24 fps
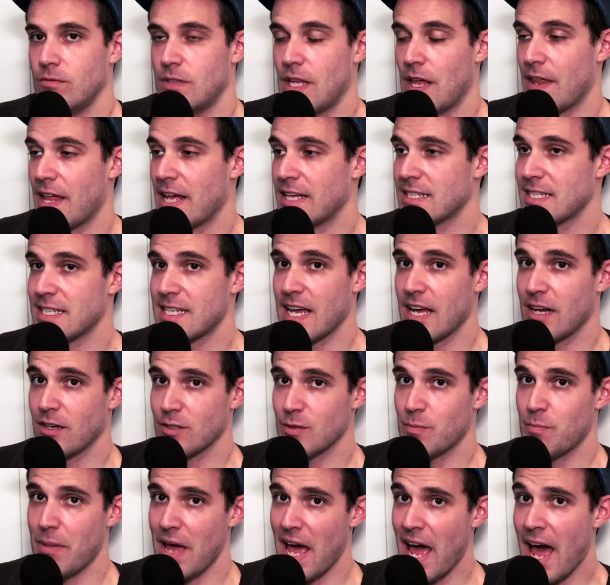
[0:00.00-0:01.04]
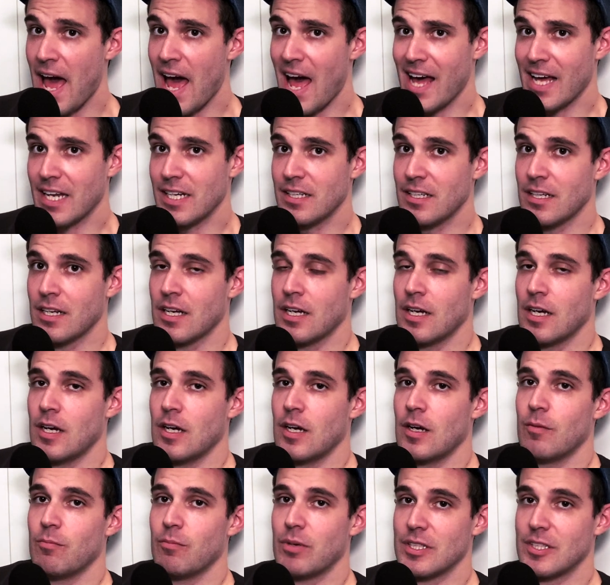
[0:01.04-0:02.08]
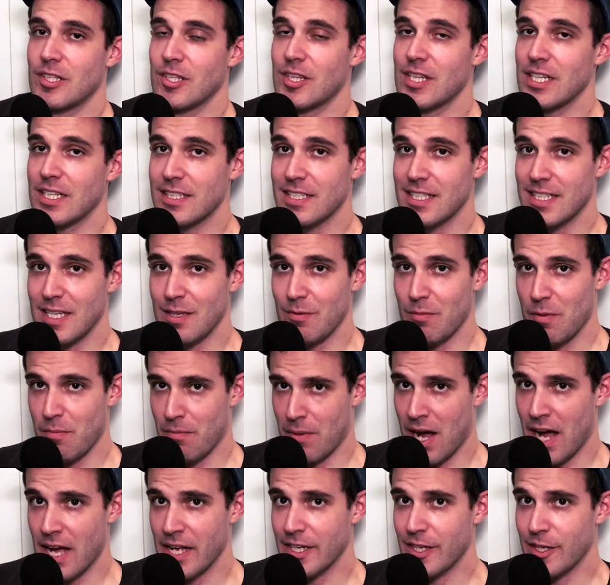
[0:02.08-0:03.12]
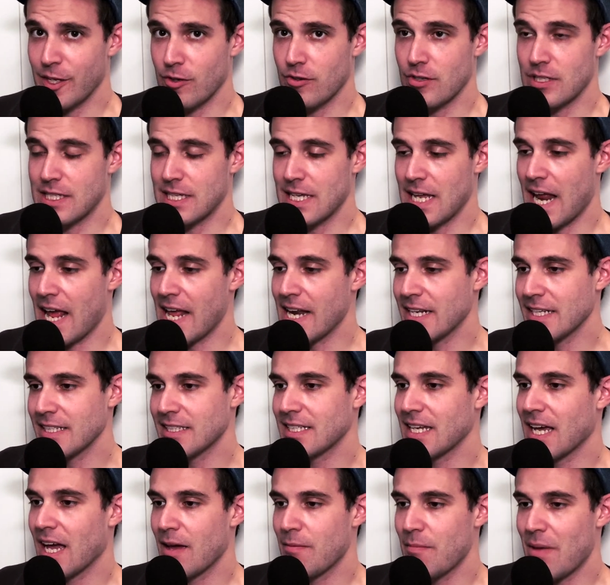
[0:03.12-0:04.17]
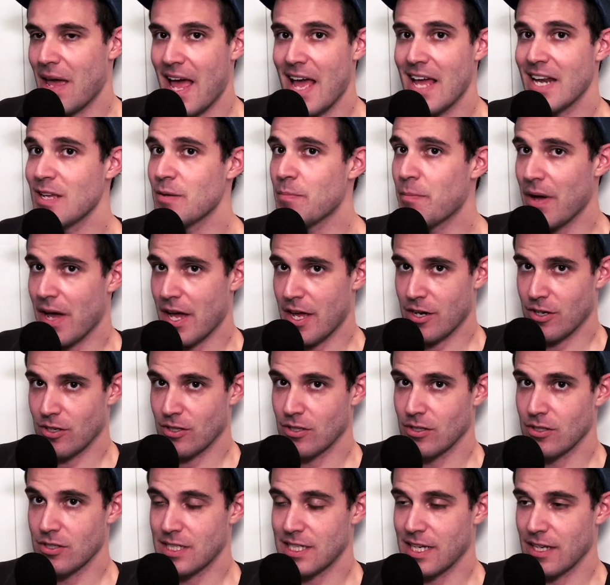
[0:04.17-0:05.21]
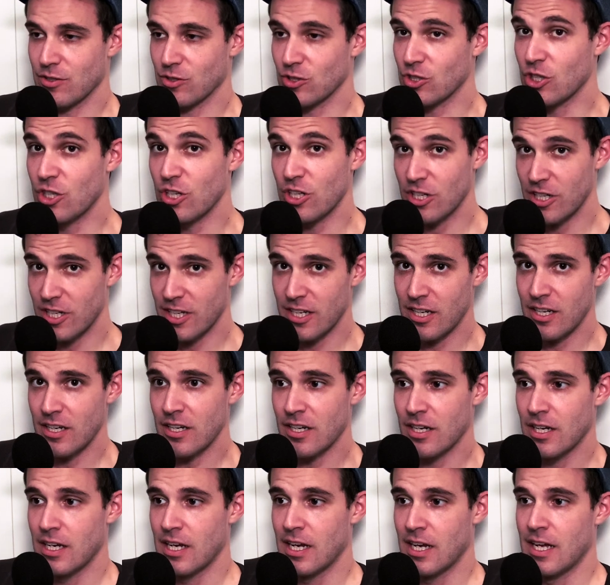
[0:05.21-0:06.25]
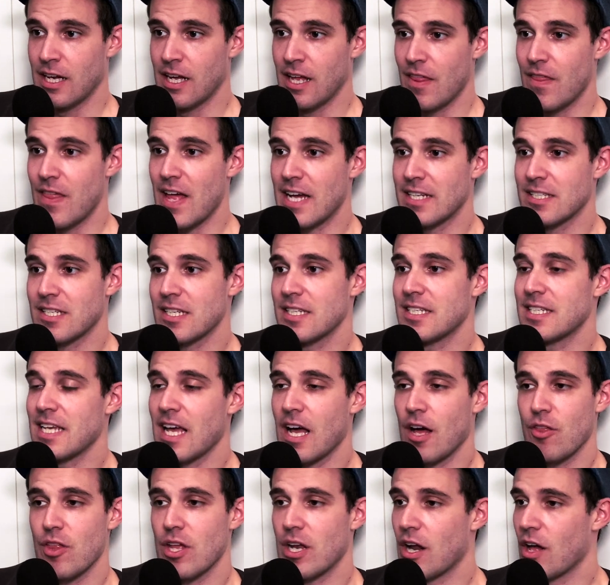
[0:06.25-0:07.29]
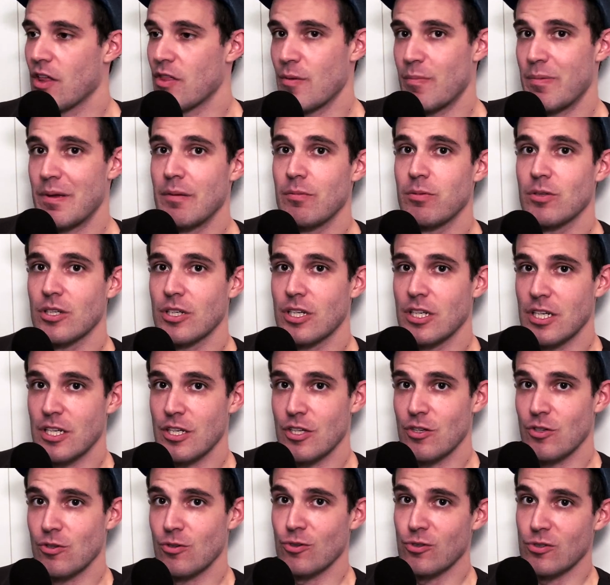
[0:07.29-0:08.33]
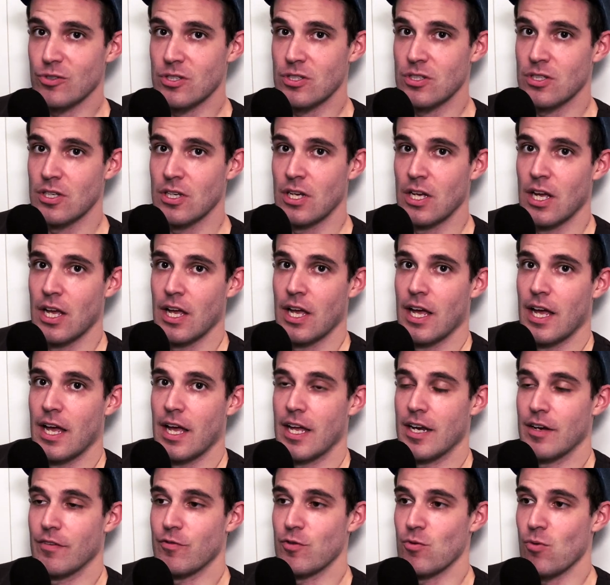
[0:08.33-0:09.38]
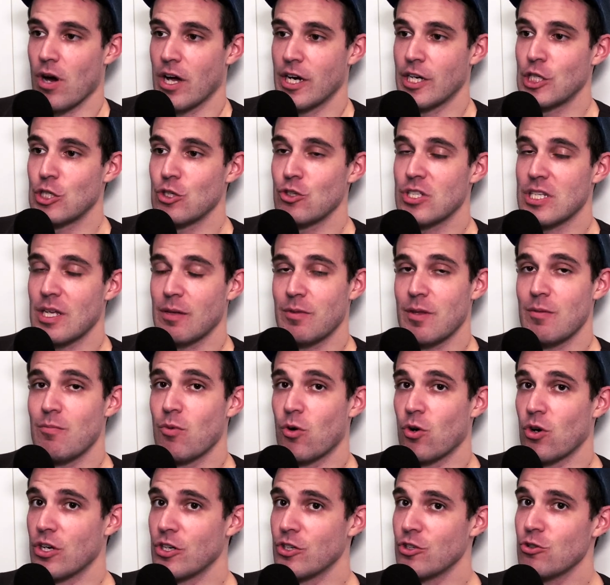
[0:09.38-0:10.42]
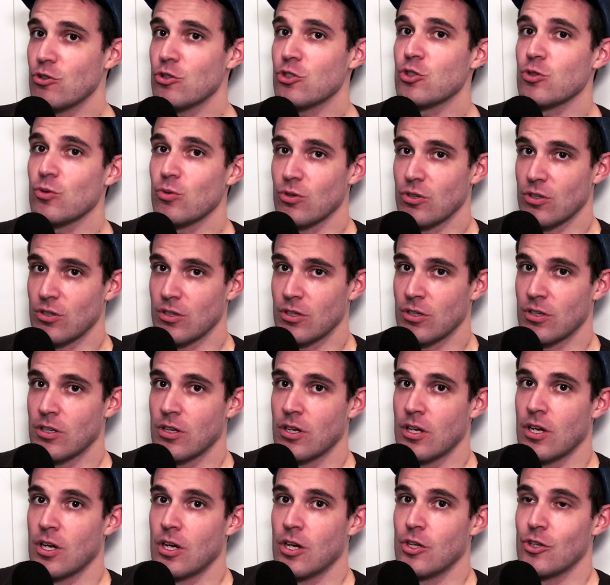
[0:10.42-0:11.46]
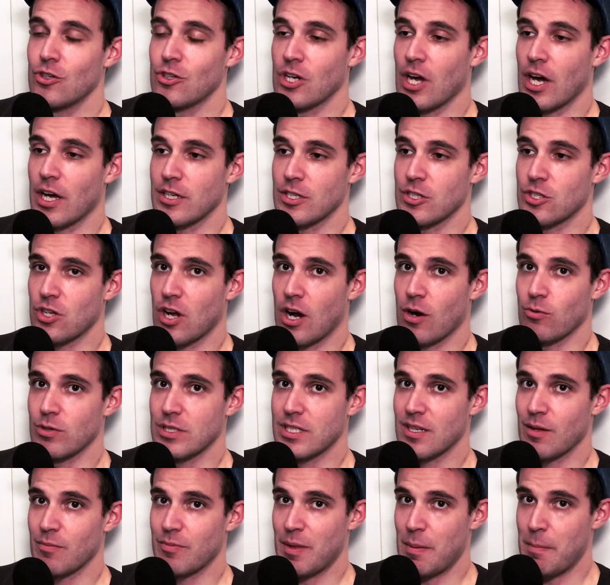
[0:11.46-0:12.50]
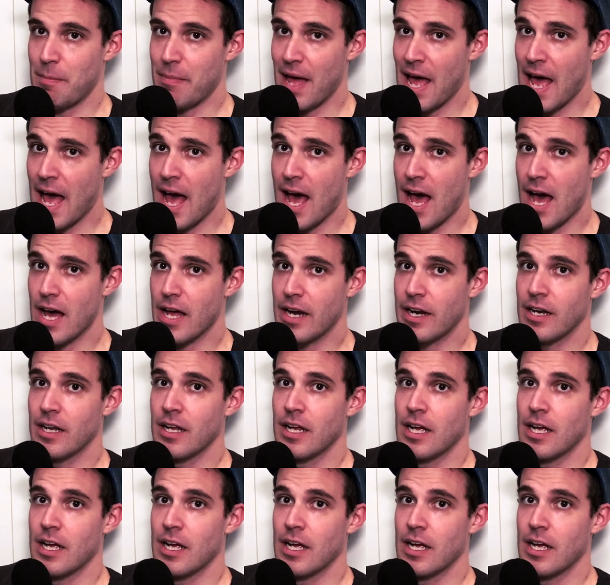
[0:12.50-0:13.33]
Now, that sounds bad. But the thing to keep in mind here is that anytime any pedal sounds good, that's a sound that other people are going to use. And if you want to do something more unusual, you got to start with something bad